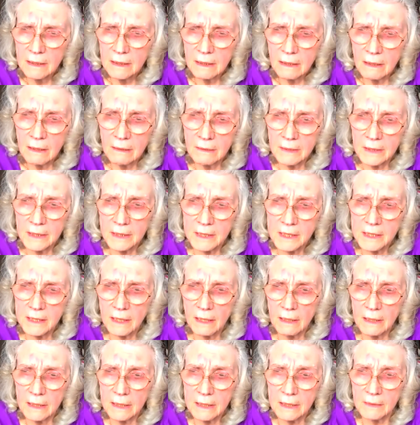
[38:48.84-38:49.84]
on the
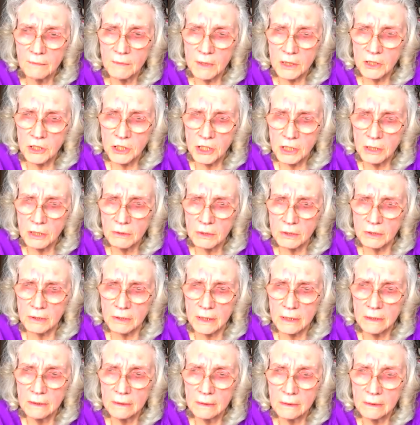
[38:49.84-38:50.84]
site of the
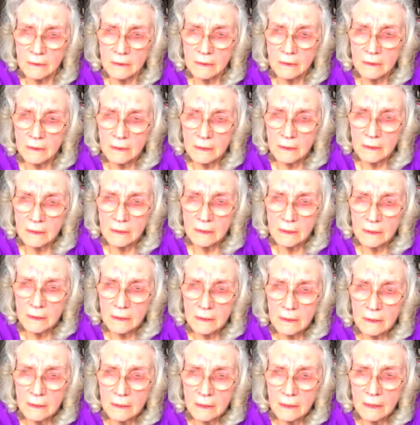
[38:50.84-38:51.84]
children
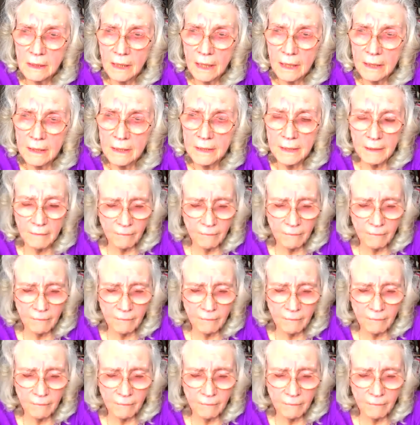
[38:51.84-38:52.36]
and the